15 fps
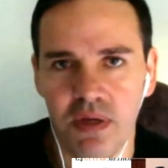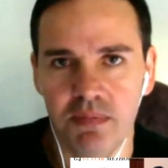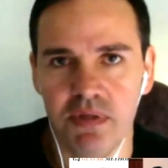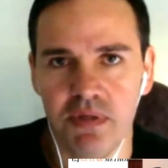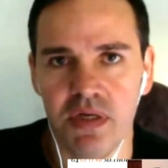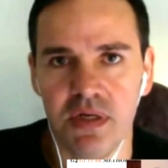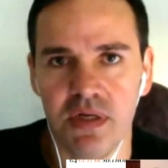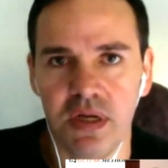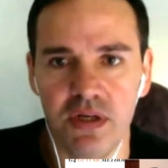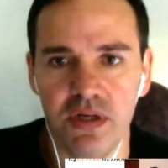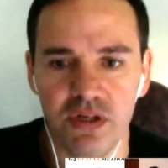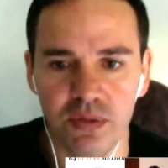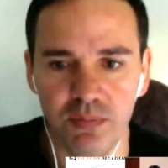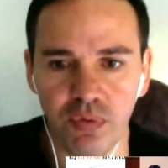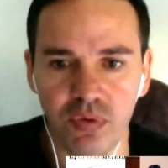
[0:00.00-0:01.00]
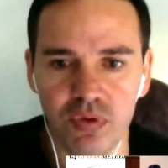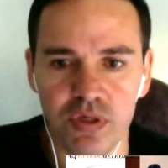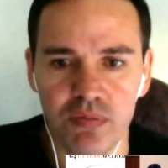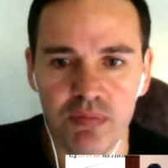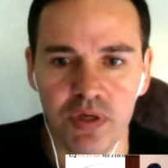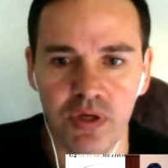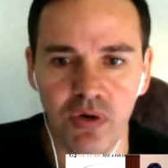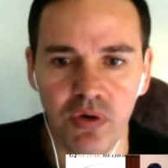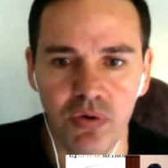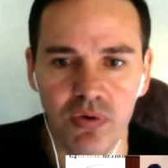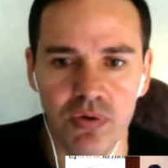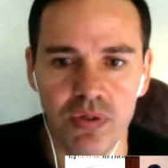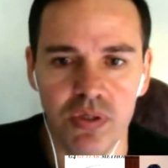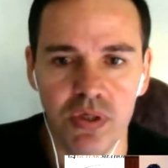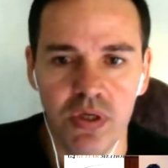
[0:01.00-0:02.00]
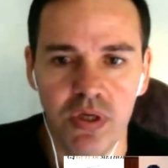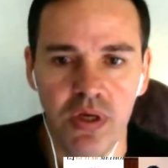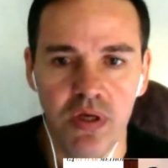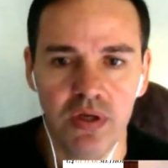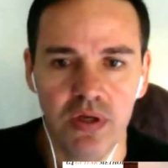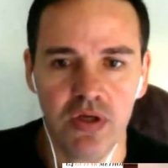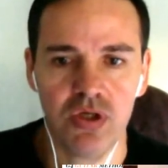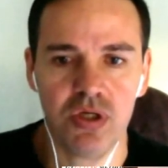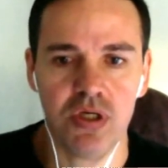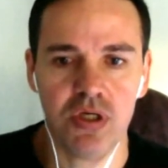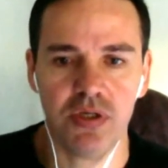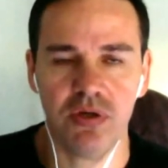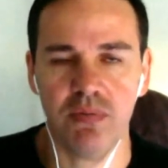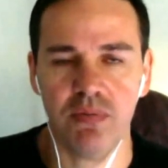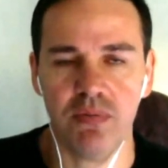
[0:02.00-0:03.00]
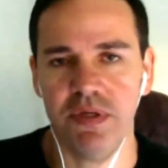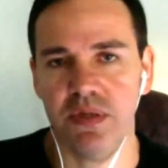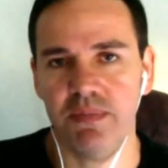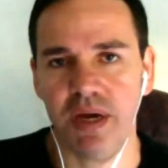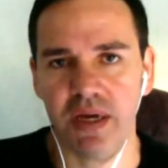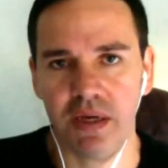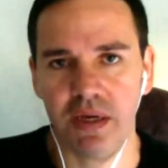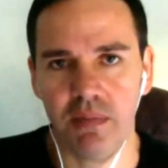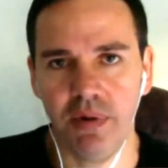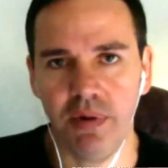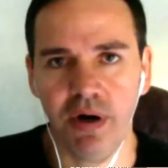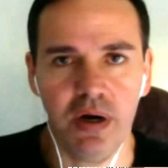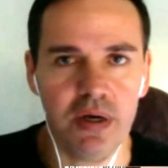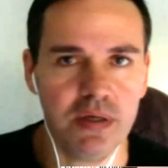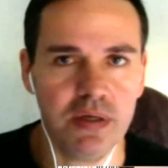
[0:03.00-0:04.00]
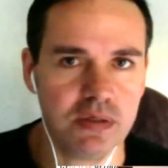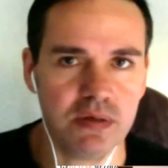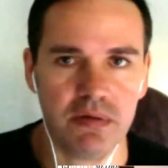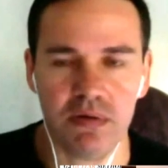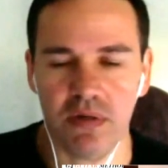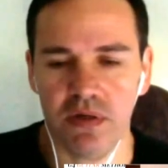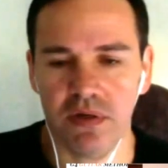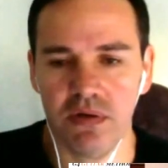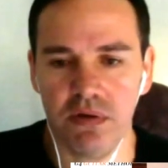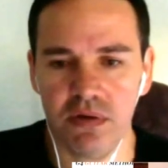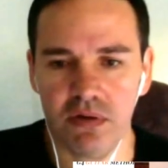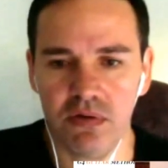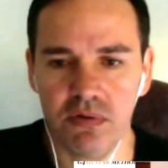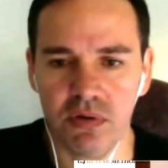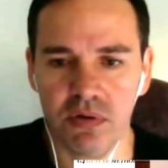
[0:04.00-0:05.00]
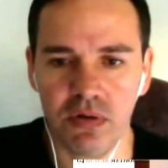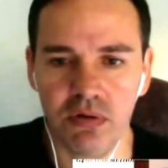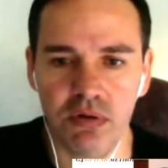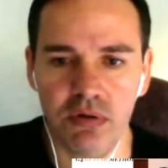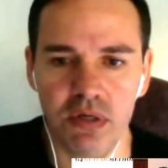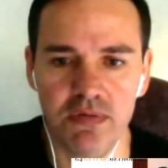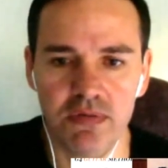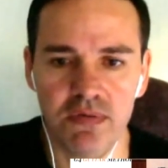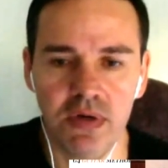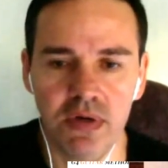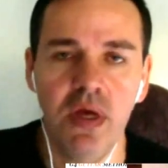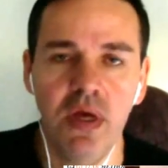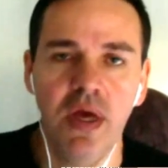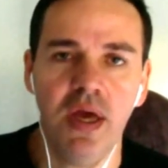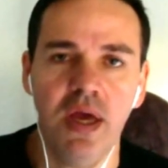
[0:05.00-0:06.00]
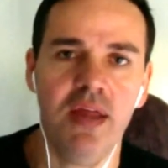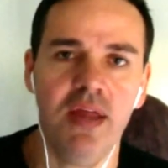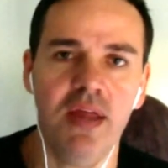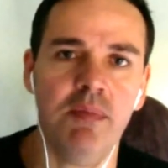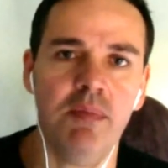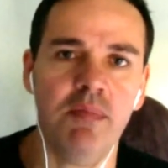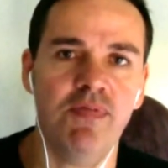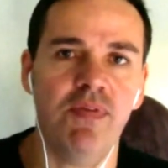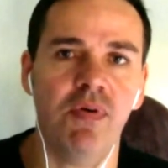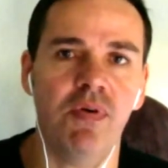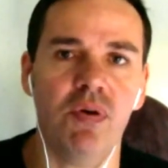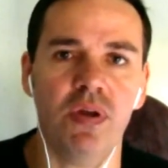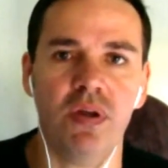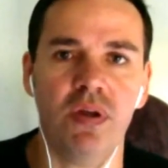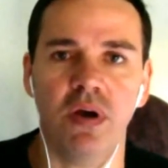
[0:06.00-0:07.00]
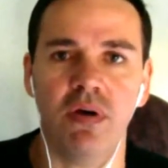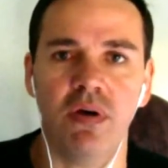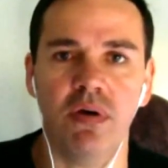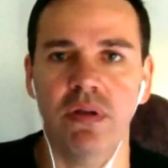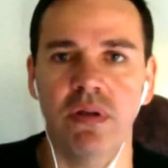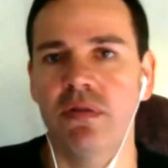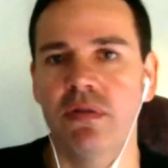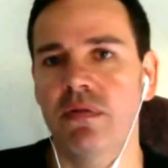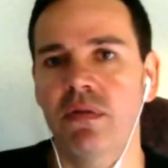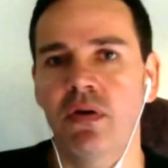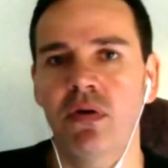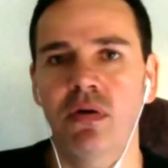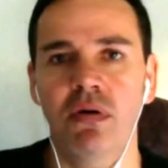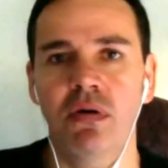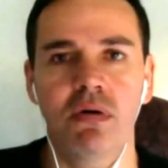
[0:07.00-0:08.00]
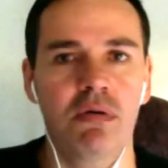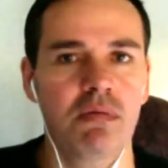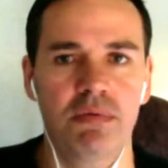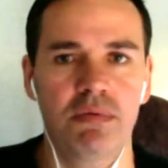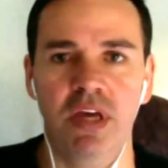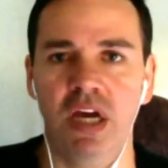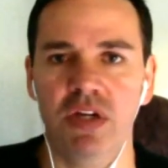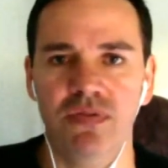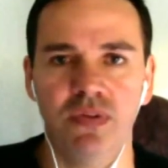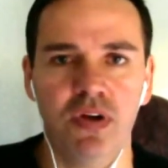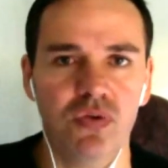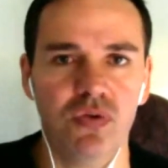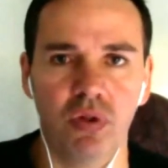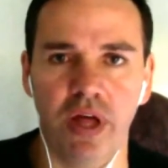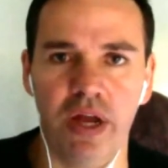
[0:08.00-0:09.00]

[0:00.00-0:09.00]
in and does the books because she's too busy making pies and doing all the rest of it. And then before you know it, her cash flow's all